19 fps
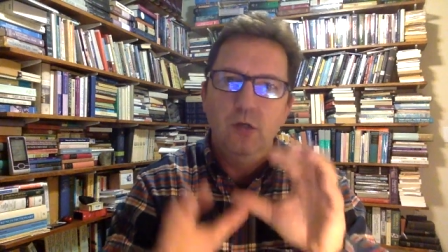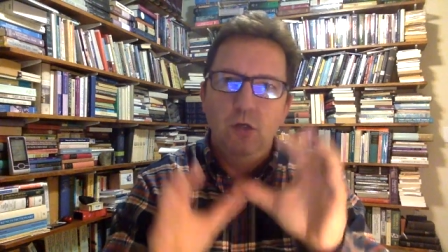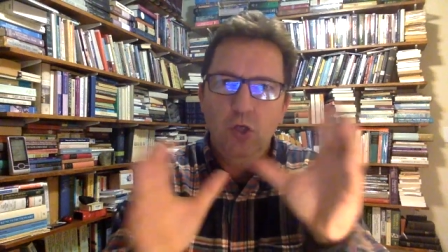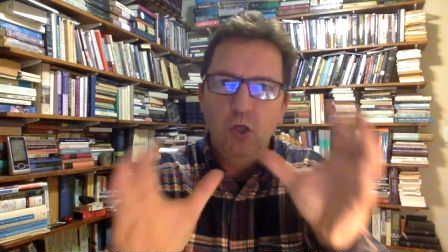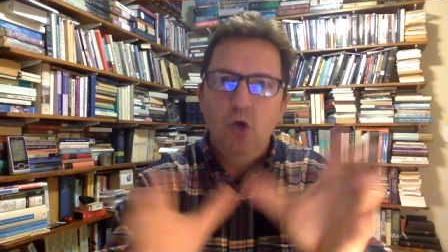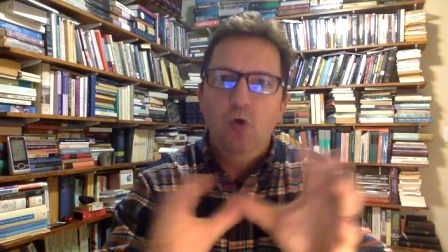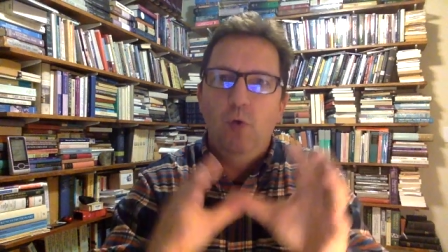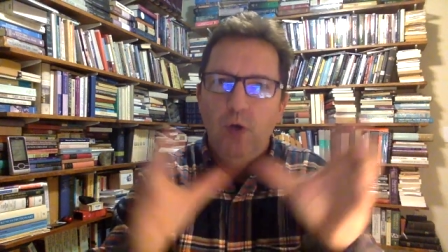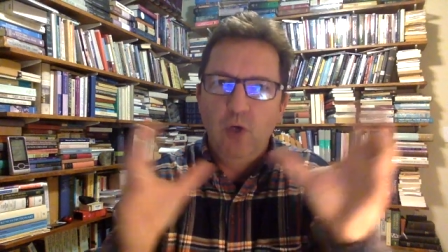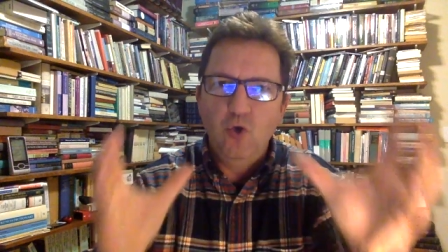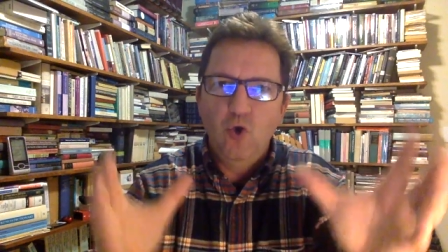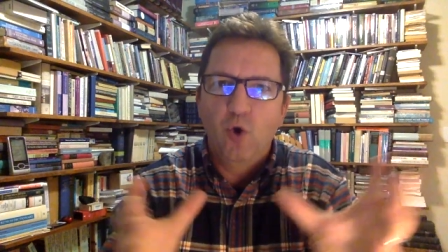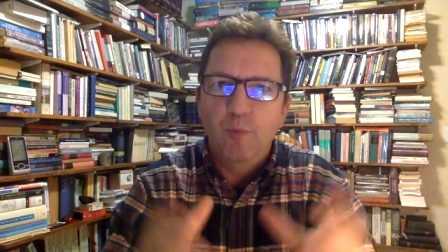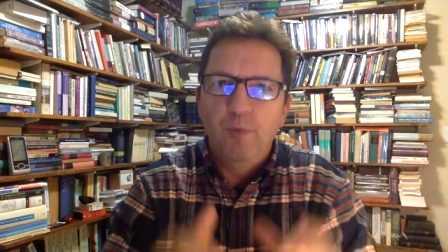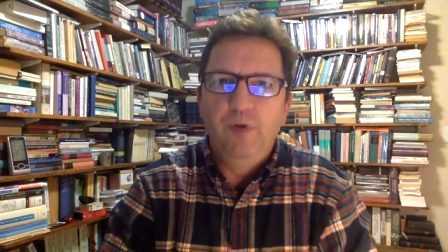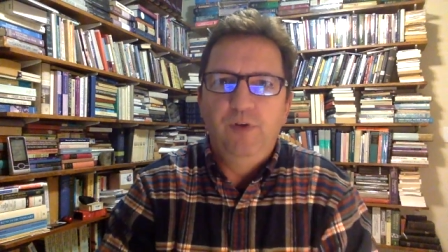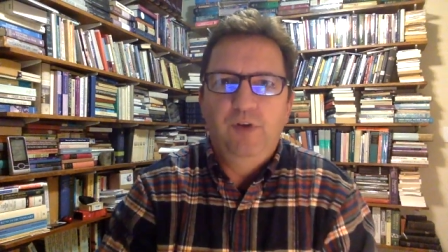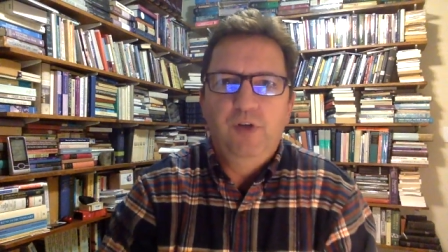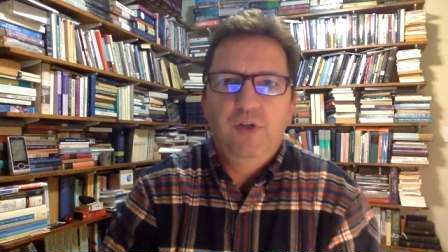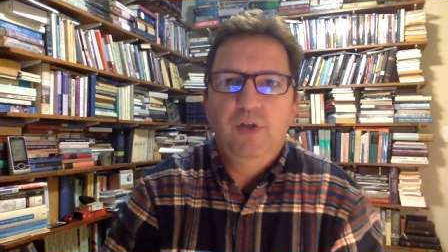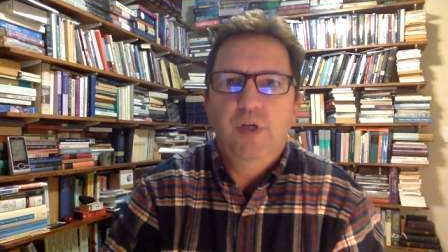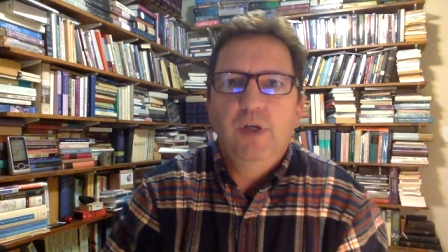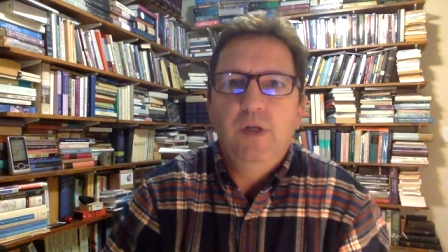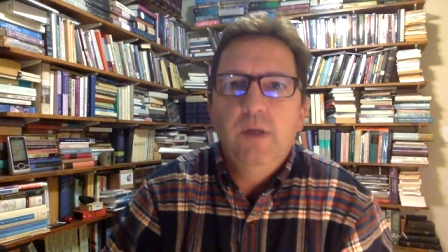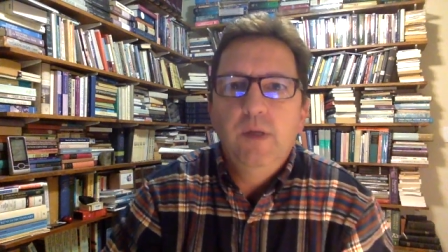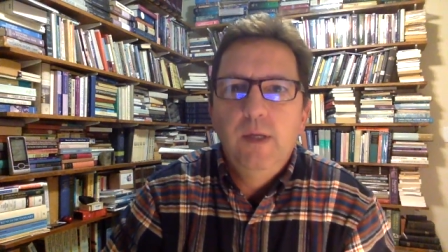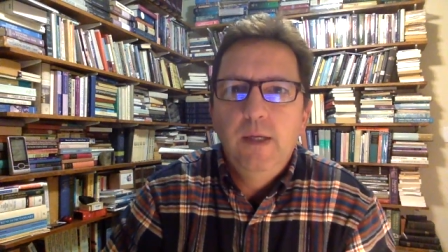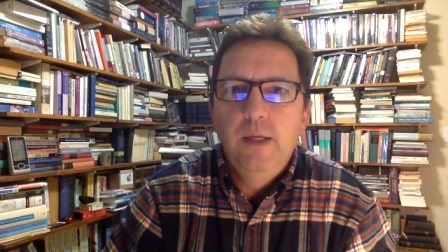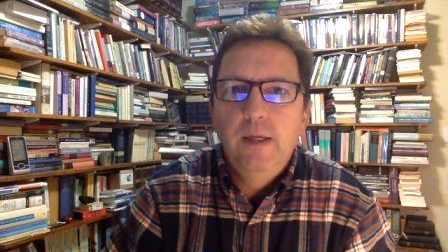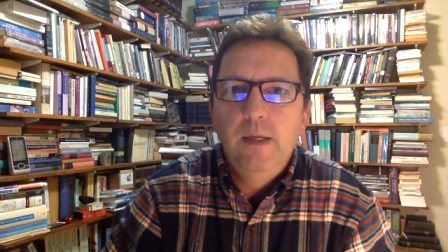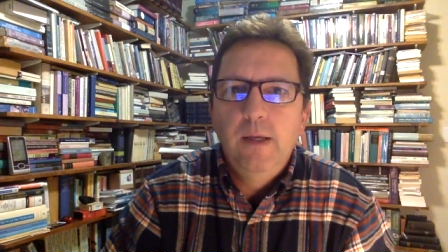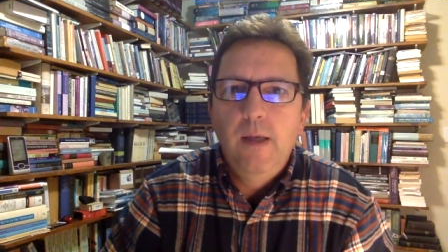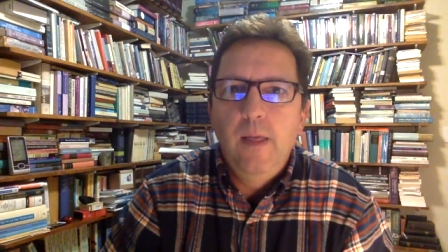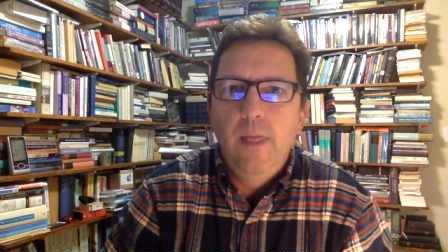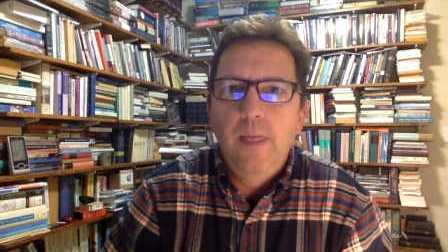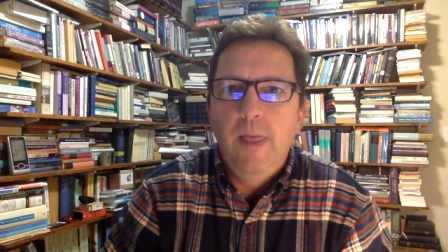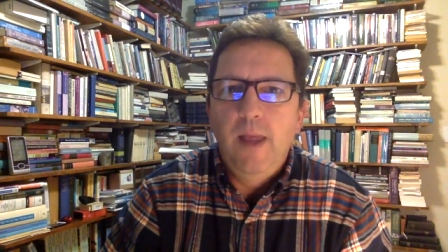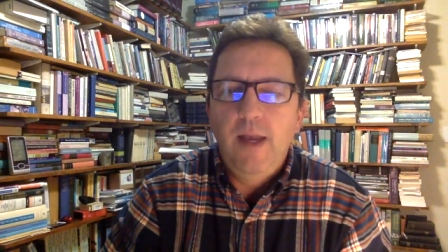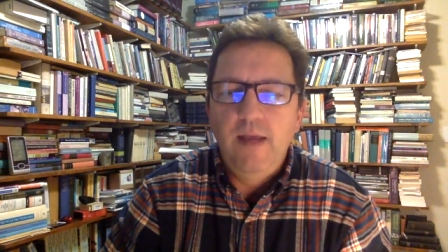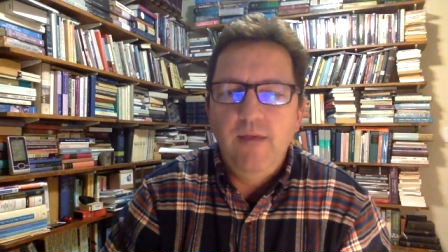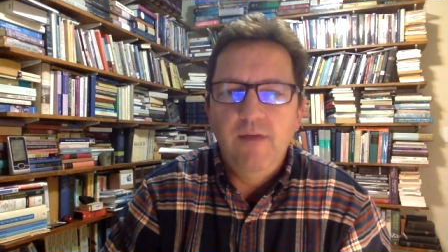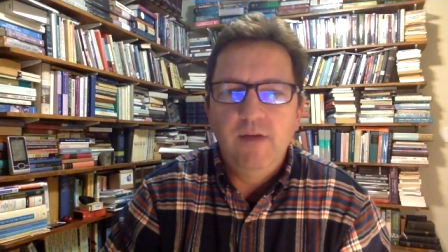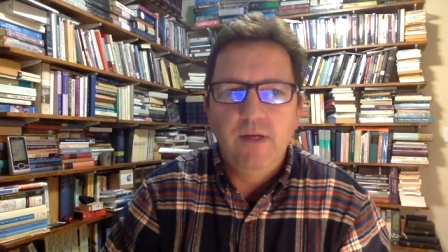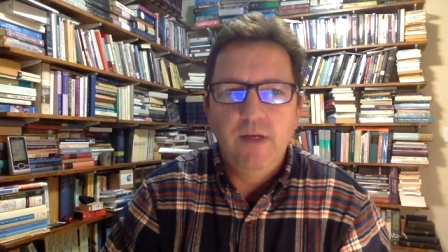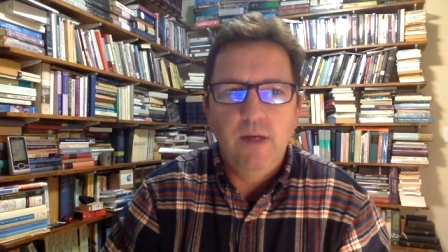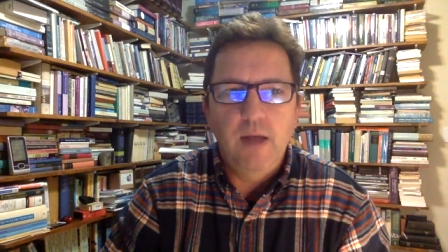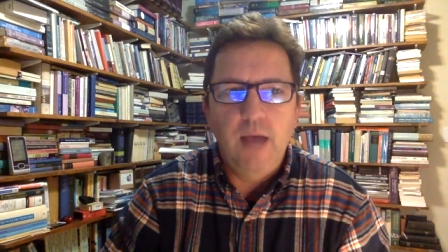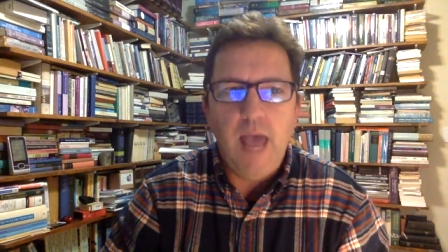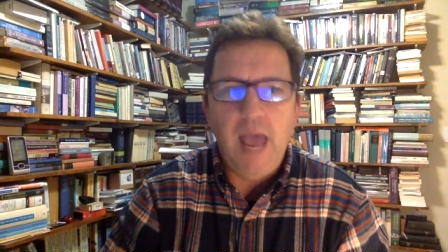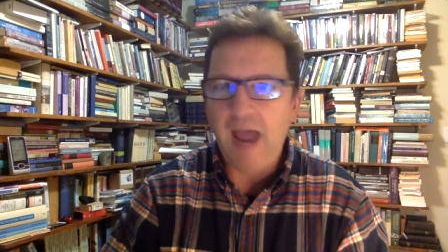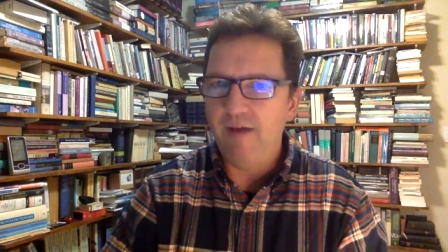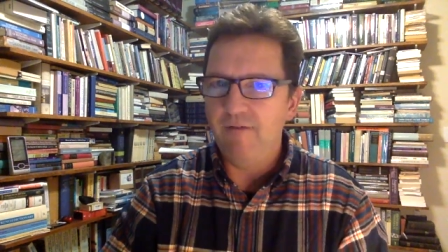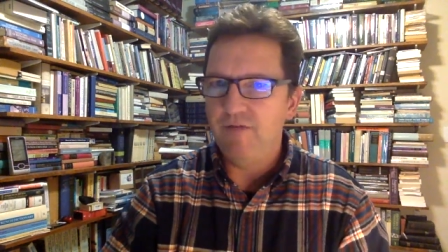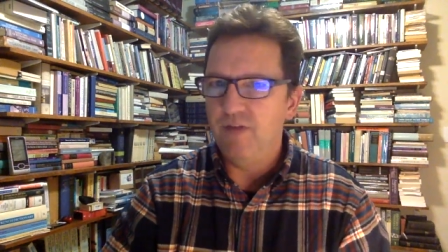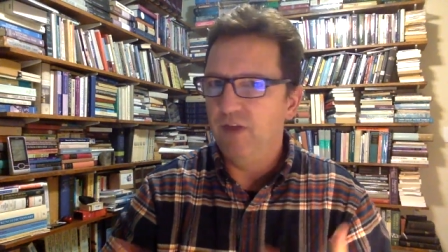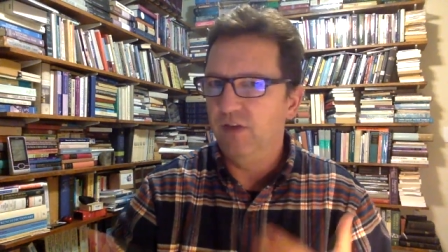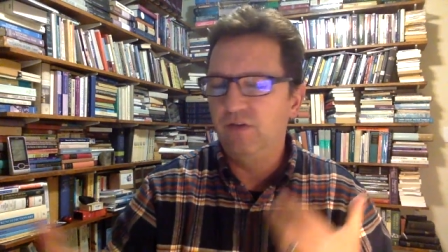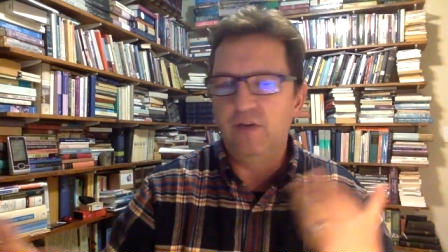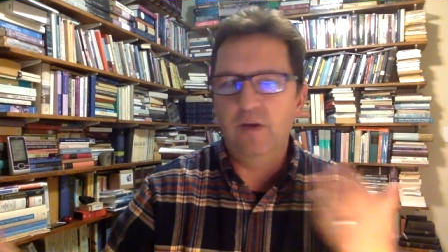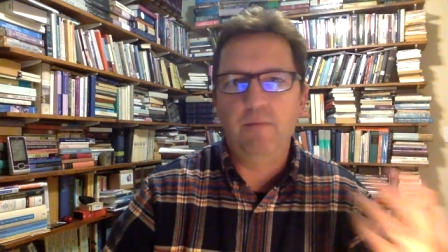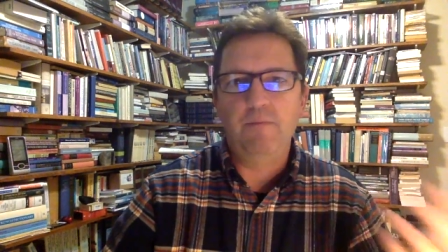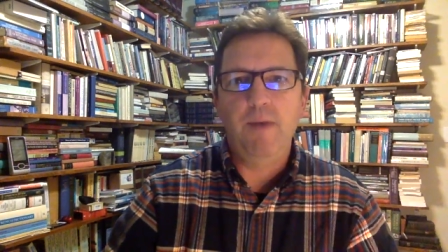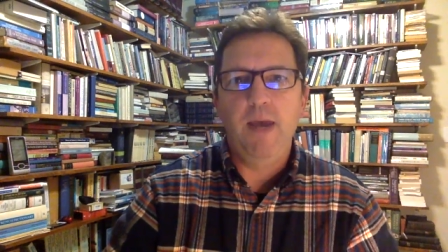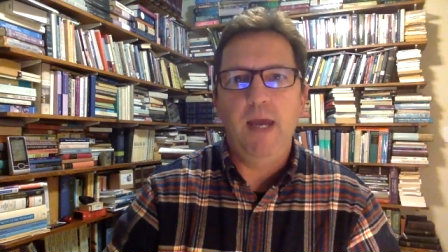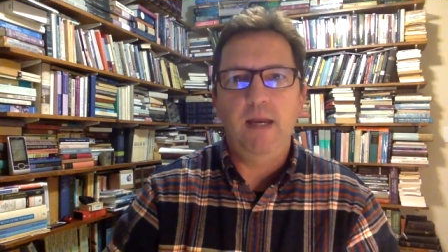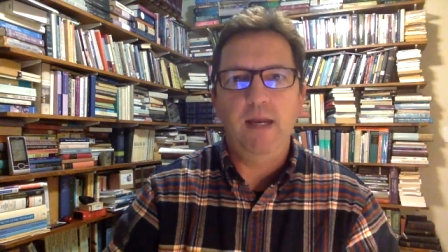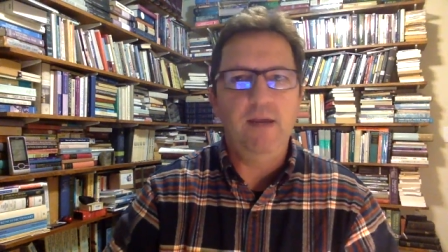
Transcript: you and your position. That even to have this debate,